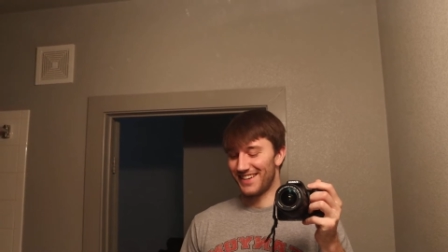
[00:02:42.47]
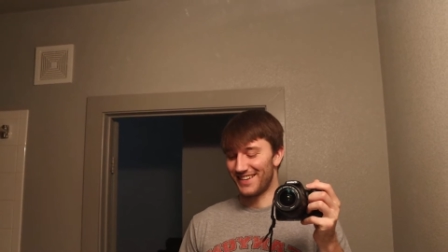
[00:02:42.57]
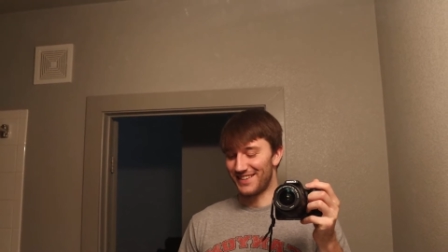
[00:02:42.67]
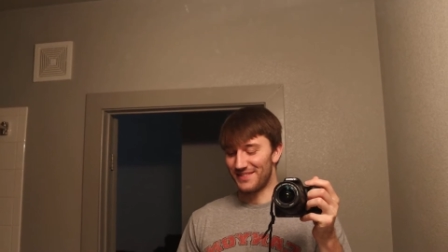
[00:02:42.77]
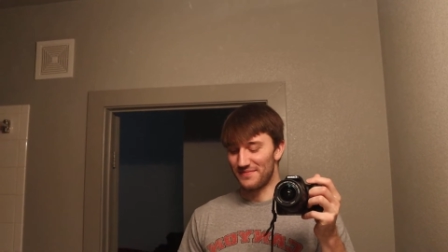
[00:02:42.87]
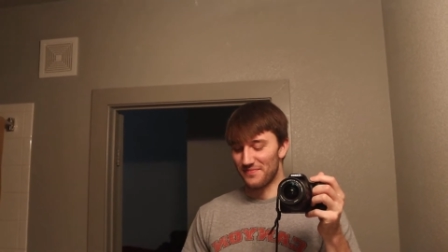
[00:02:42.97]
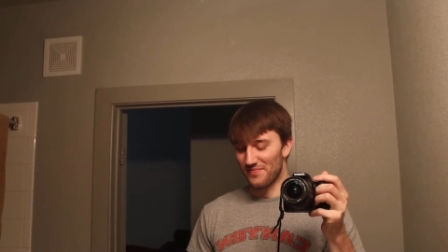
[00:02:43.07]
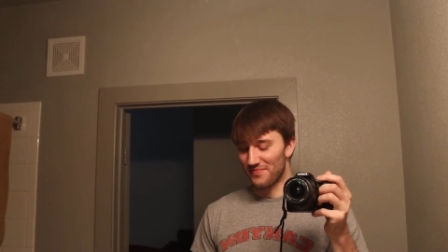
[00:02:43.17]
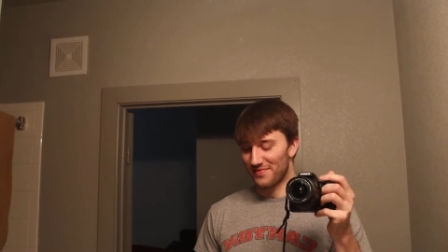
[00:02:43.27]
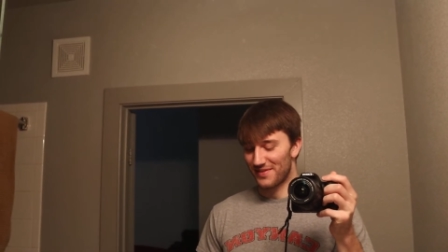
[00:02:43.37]

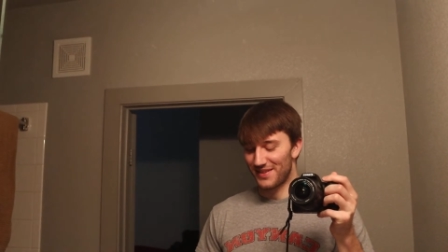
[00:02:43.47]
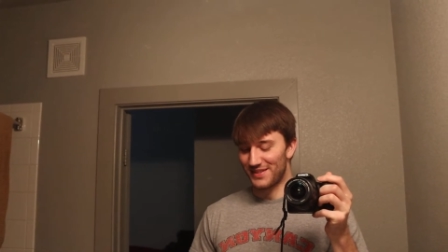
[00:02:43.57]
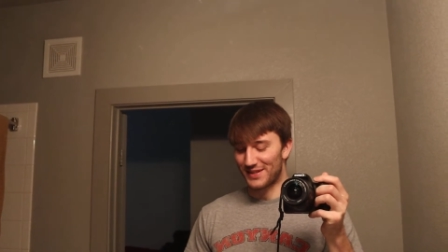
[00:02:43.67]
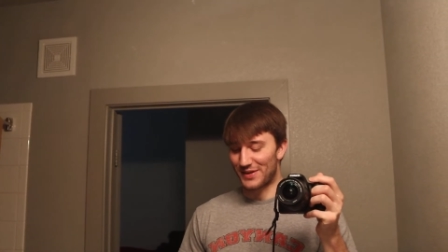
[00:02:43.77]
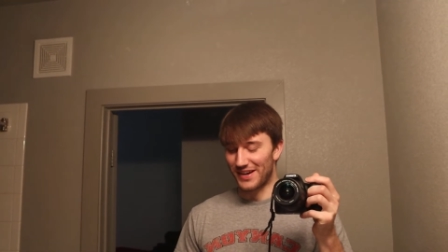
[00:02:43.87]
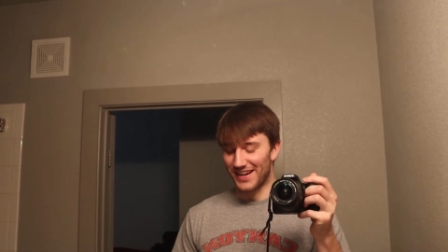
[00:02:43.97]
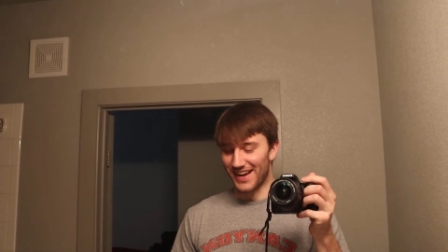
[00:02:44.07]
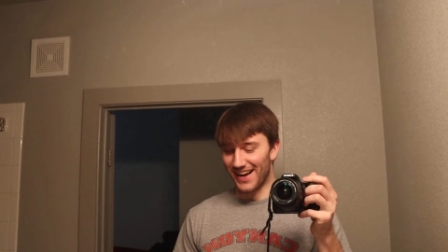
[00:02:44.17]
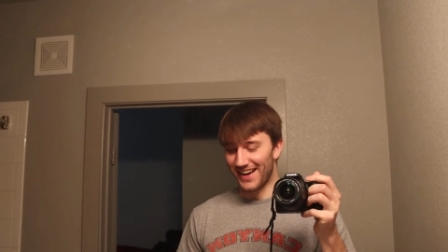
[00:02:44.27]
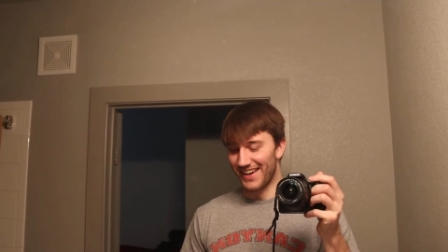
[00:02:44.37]
Um, He's a great
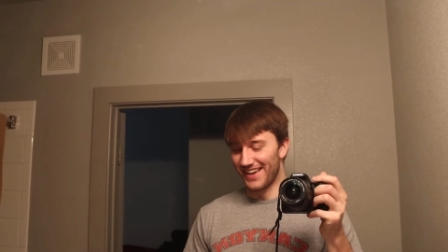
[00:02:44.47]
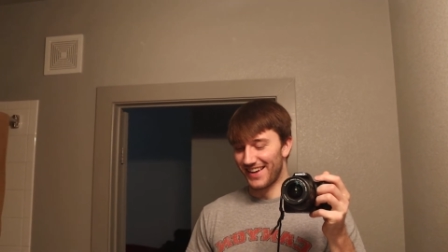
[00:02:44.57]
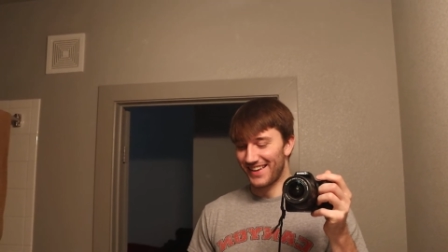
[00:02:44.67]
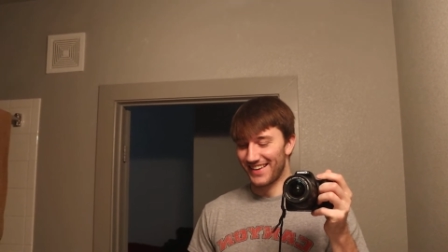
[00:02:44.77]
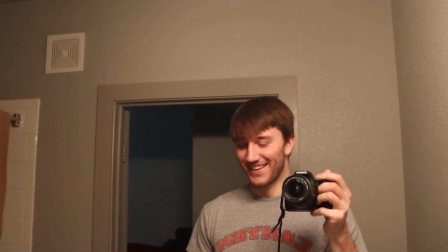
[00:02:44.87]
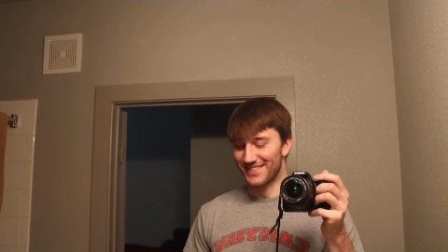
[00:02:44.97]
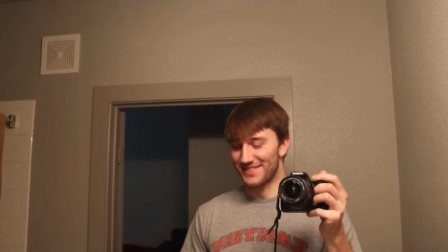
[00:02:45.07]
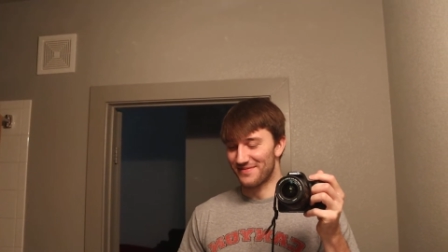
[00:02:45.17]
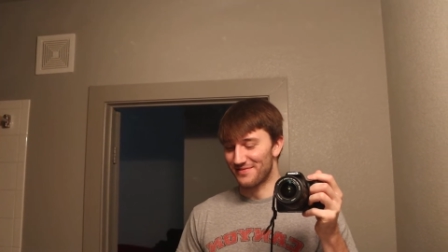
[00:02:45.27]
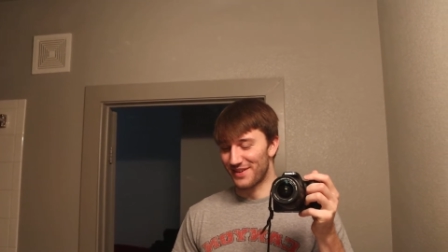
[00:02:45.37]
guy.
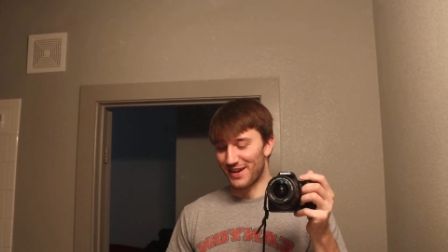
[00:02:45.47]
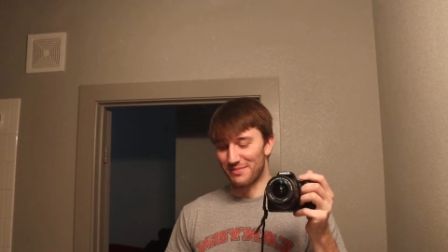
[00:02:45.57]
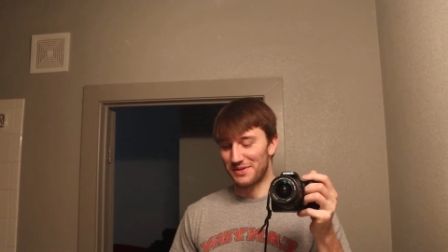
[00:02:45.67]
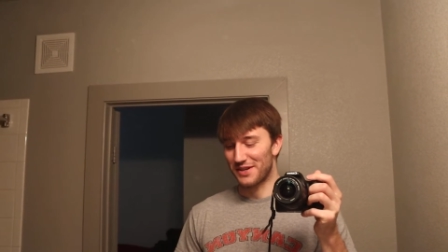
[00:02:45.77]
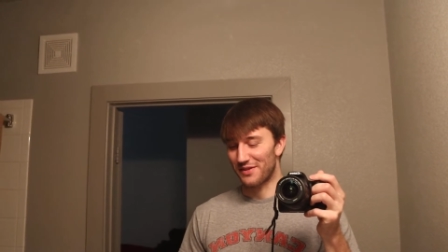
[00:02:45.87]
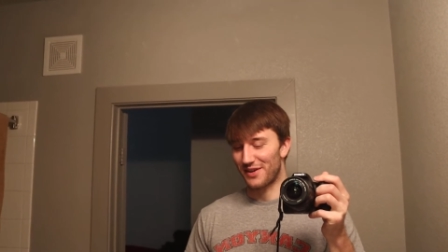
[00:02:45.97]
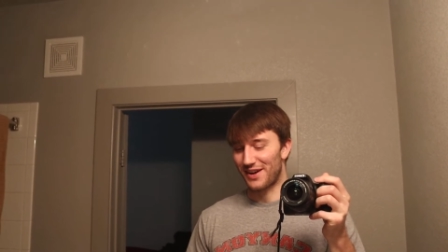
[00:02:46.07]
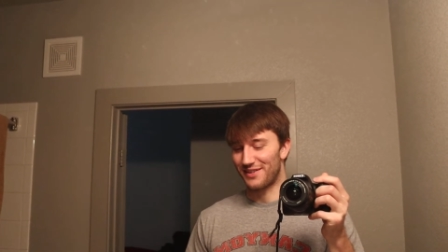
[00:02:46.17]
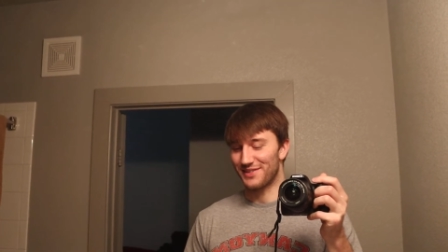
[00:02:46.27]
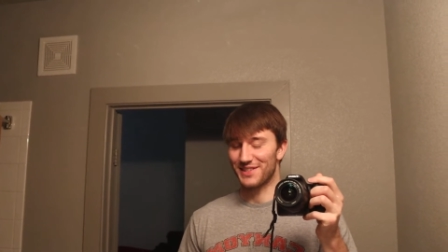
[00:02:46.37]
Um, we help each other
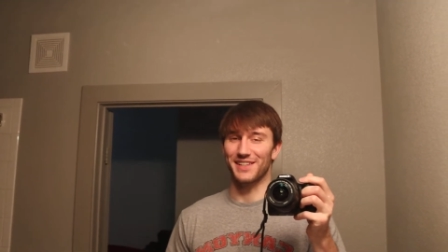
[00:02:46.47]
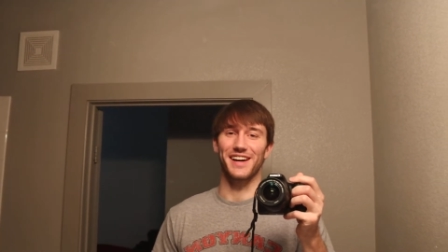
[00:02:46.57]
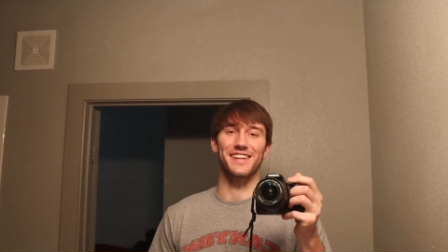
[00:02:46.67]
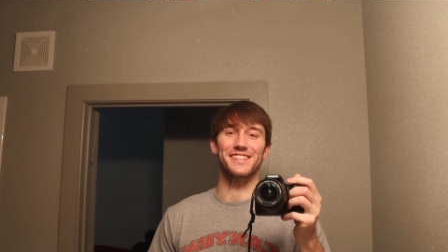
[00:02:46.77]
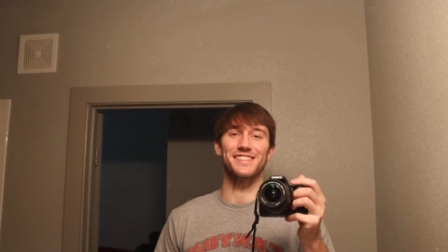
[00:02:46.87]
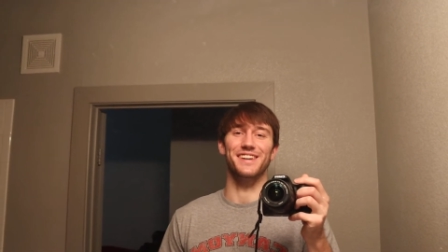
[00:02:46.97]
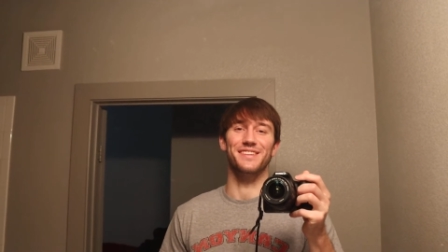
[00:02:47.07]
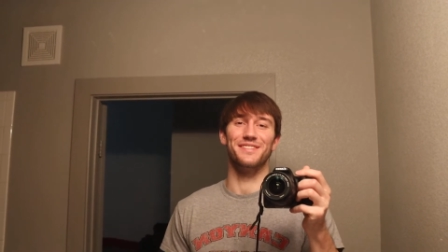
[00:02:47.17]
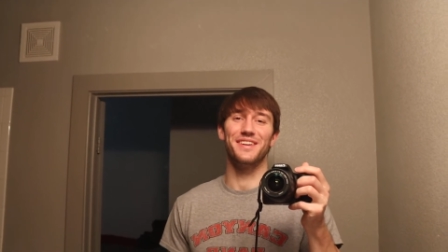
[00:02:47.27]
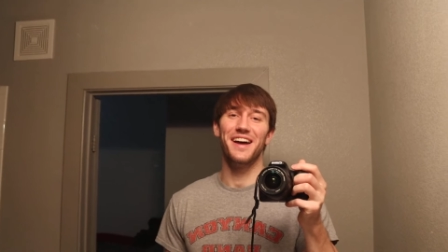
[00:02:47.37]
out with a lot of
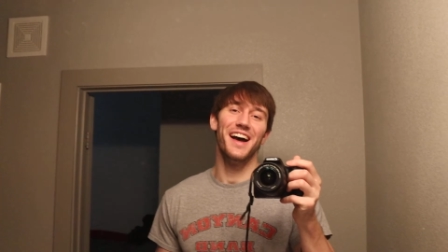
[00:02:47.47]
stuff.